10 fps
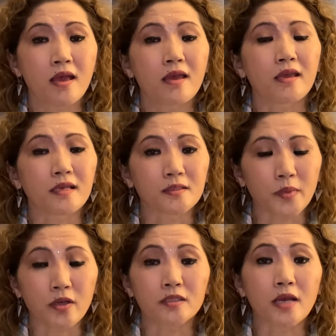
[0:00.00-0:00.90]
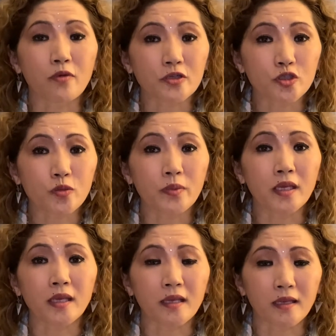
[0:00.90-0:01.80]
is because I want you to
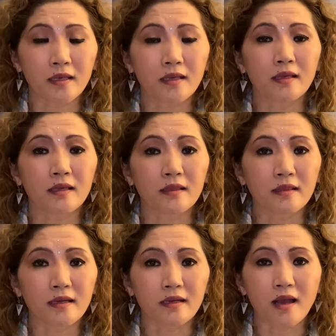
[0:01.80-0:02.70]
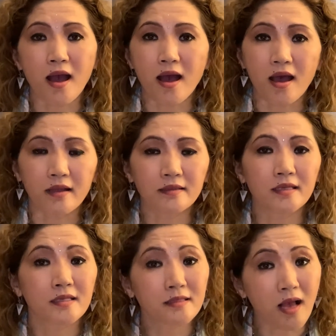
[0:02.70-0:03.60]
be the God
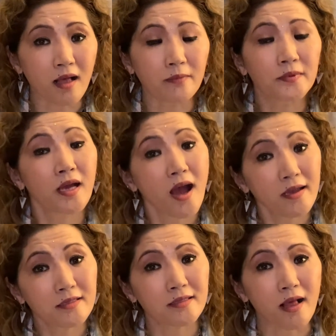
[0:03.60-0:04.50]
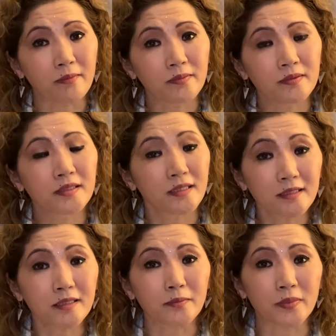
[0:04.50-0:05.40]
self, the higher self, the
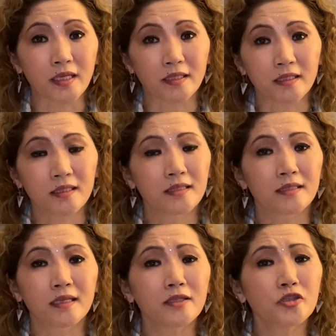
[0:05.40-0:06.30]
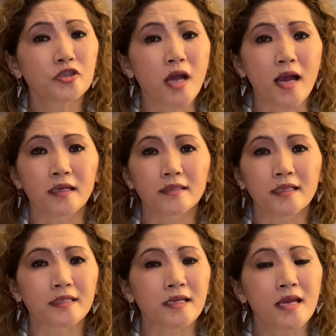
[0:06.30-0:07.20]
inner being, the inner child,
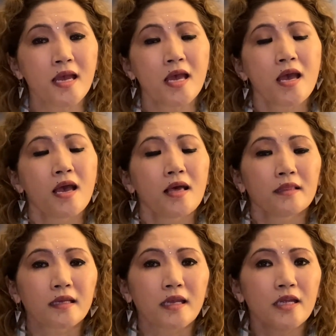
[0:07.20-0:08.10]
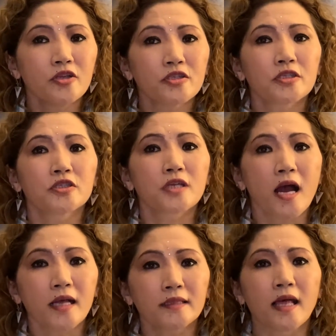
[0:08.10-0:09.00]
like innocent
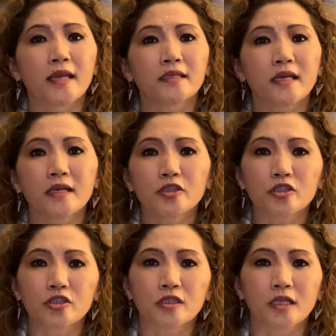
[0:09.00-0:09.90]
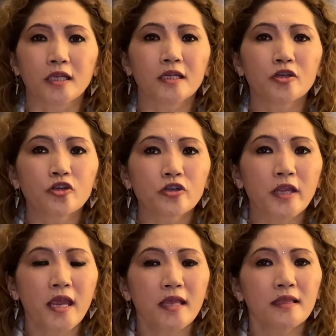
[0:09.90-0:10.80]
childlike, the energy.
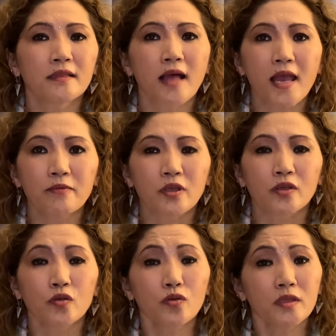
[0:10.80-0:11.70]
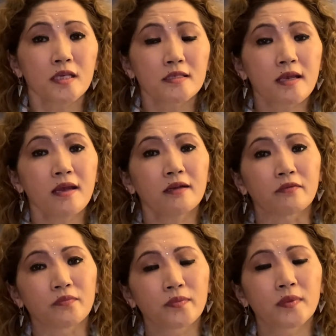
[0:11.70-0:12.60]
Create the life that you deserve,
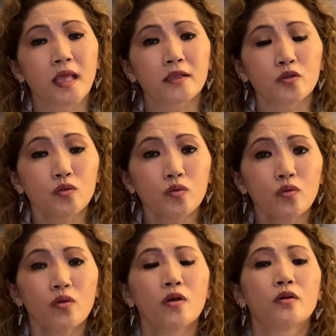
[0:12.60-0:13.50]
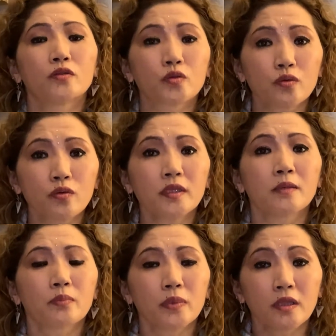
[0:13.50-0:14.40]
that you truly
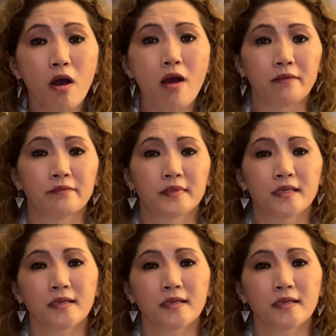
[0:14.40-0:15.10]
beloved,